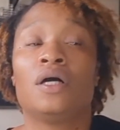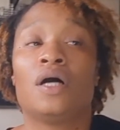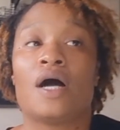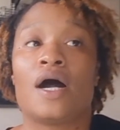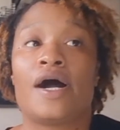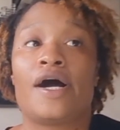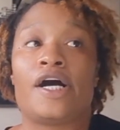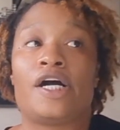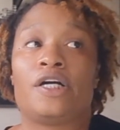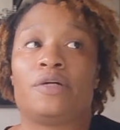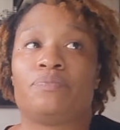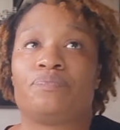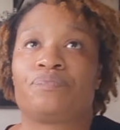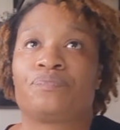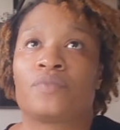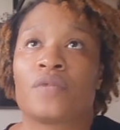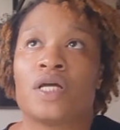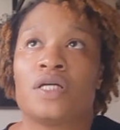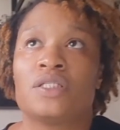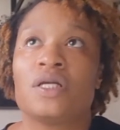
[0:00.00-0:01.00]
so
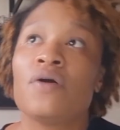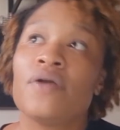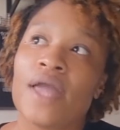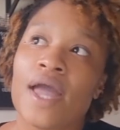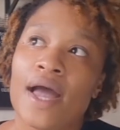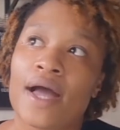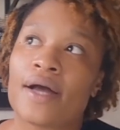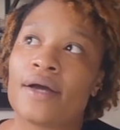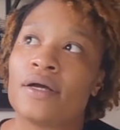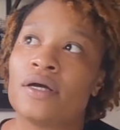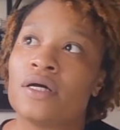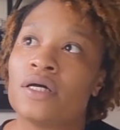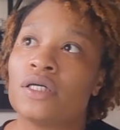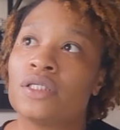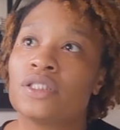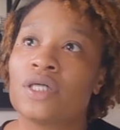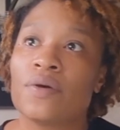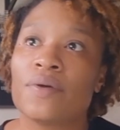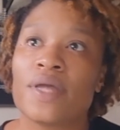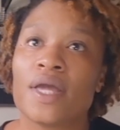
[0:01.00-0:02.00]

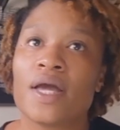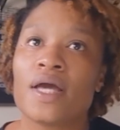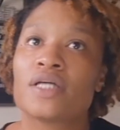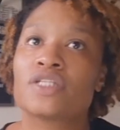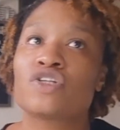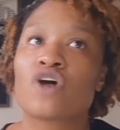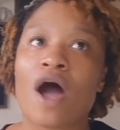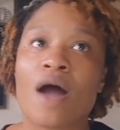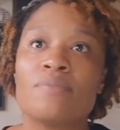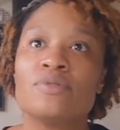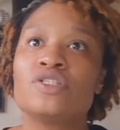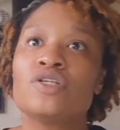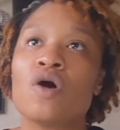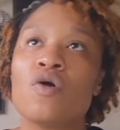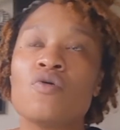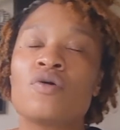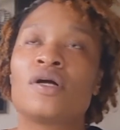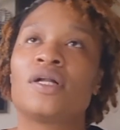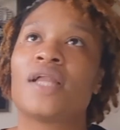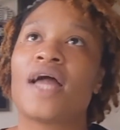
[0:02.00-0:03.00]
I'm
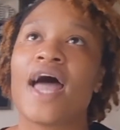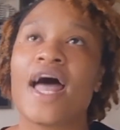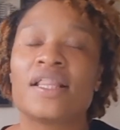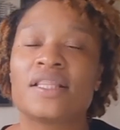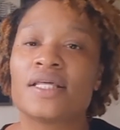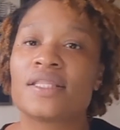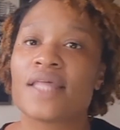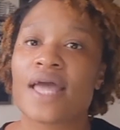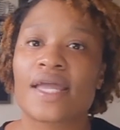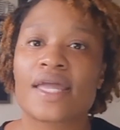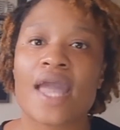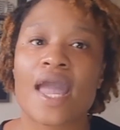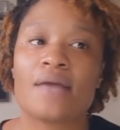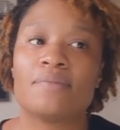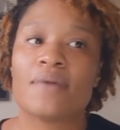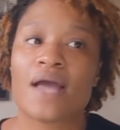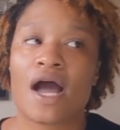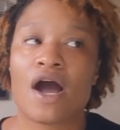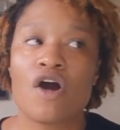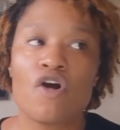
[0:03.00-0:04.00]
so glad that
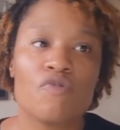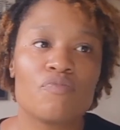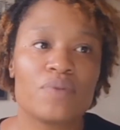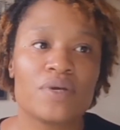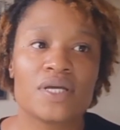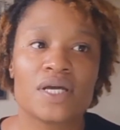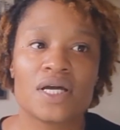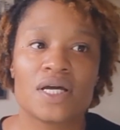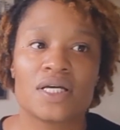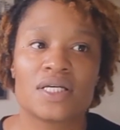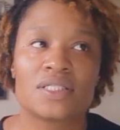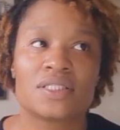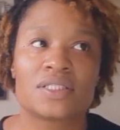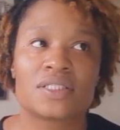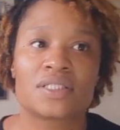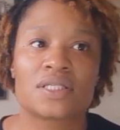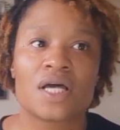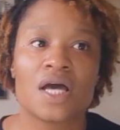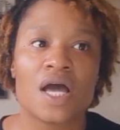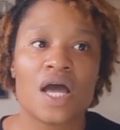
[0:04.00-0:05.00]
came out,
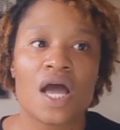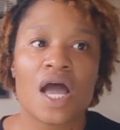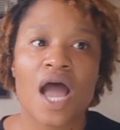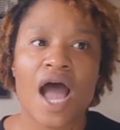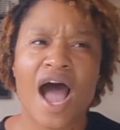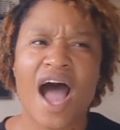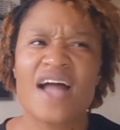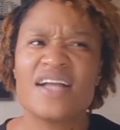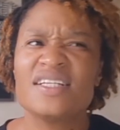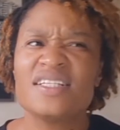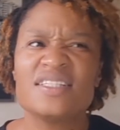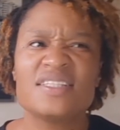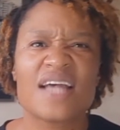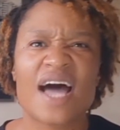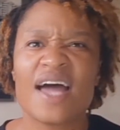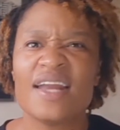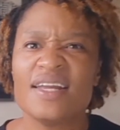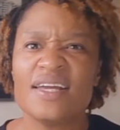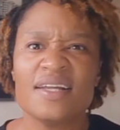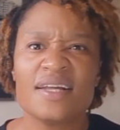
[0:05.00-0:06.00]
because
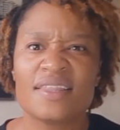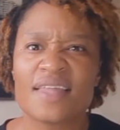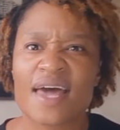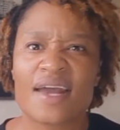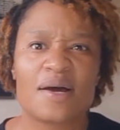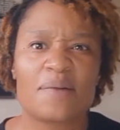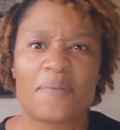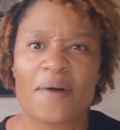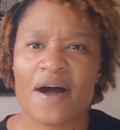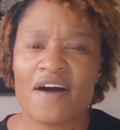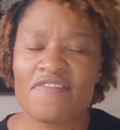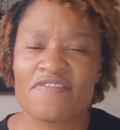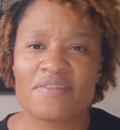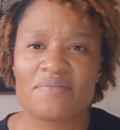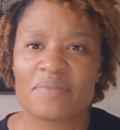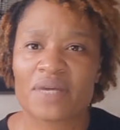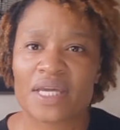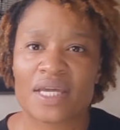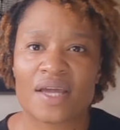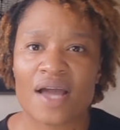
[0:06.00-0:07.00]
I needed that up off of
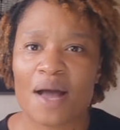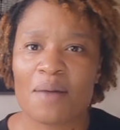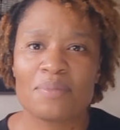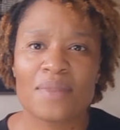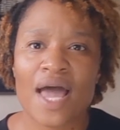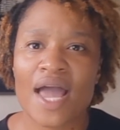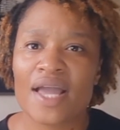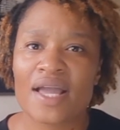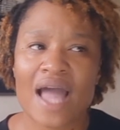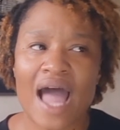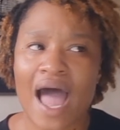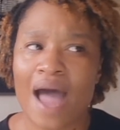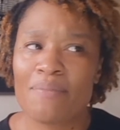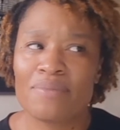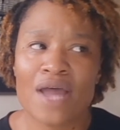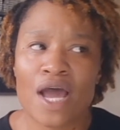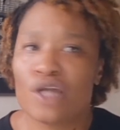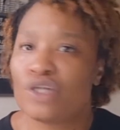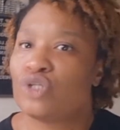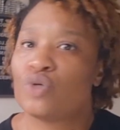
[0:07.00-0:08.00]
me. I'm like, I'm
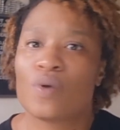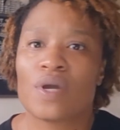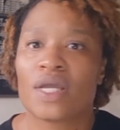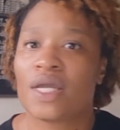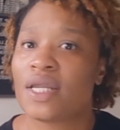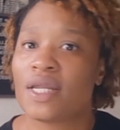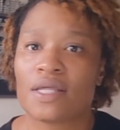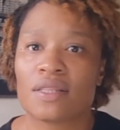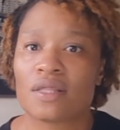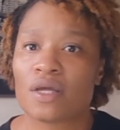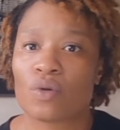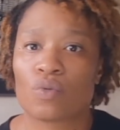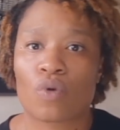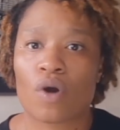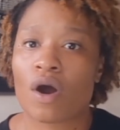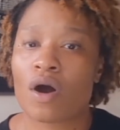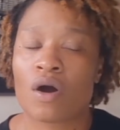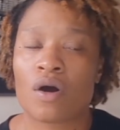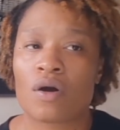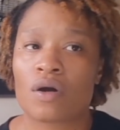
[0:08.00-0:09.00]
not doing anything
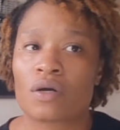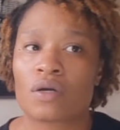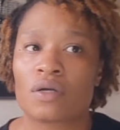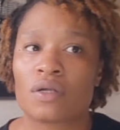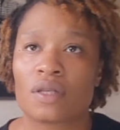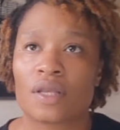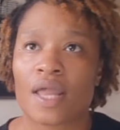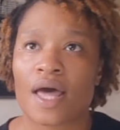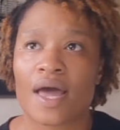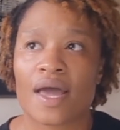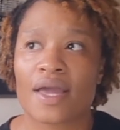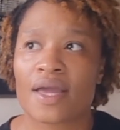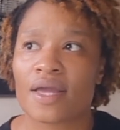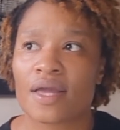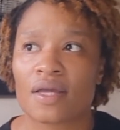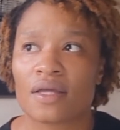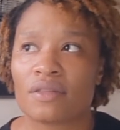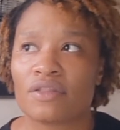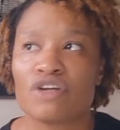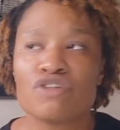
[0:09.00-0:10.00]
wrong.
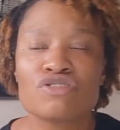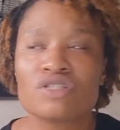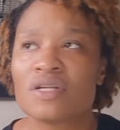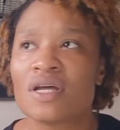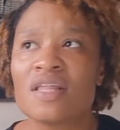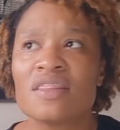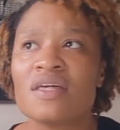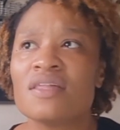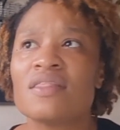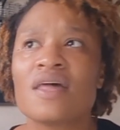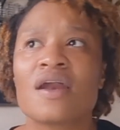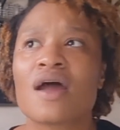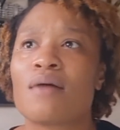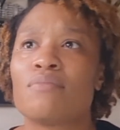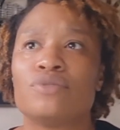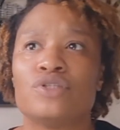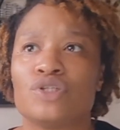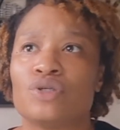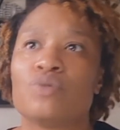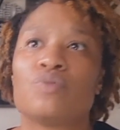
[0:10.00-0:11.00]
Like, there's nothing that
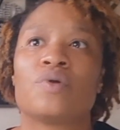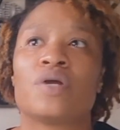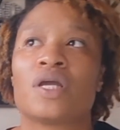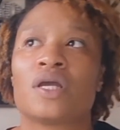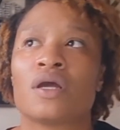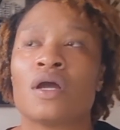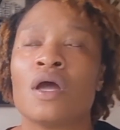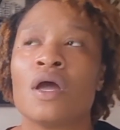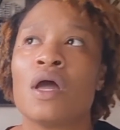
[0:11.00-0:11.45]
I'm doing.